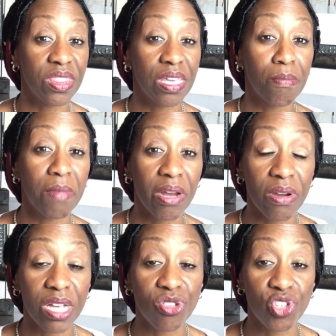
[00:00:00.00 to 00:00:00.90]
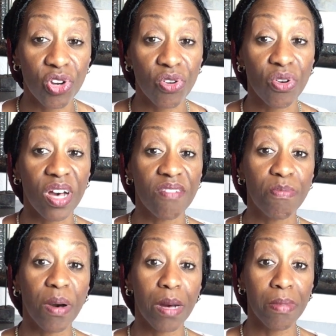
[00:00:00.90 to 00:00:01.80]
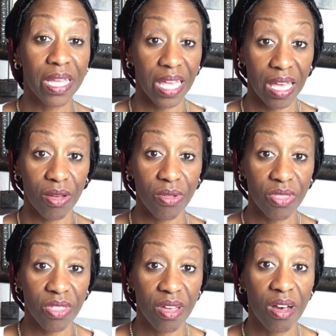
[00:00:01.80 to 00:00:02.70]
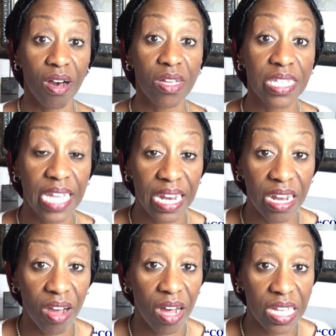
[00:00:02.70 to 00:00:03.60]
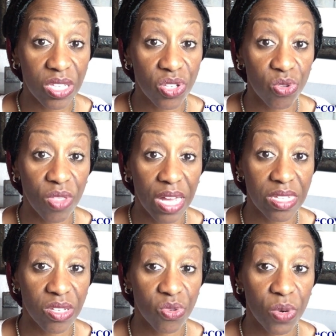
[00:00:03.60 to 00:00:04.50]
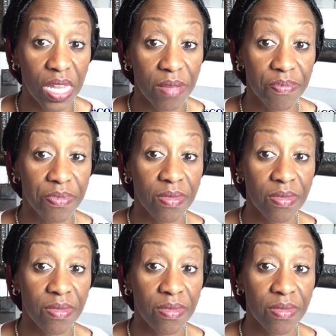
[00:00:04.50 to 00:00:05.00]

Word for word: in the American Journal of Public Health dated August 2020,